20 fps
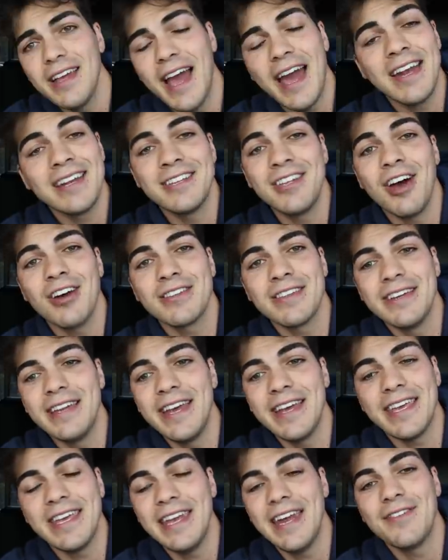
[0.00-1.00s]
hadn't talked to
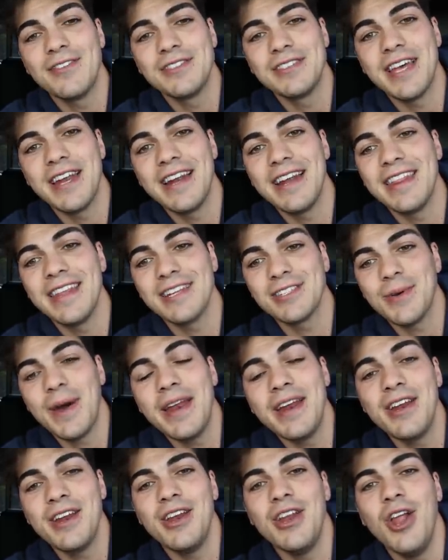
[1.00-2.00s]
Nick. He never said anything,
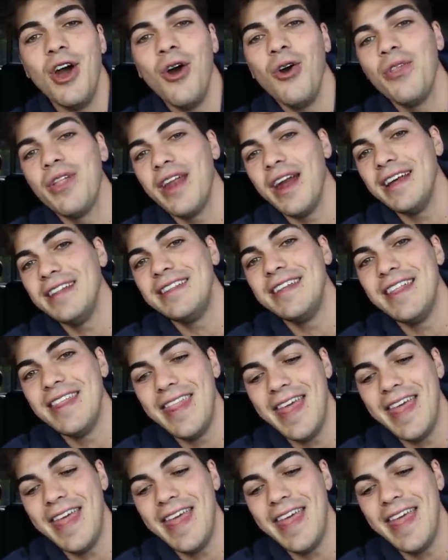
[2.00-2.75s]
so I didn't know that I did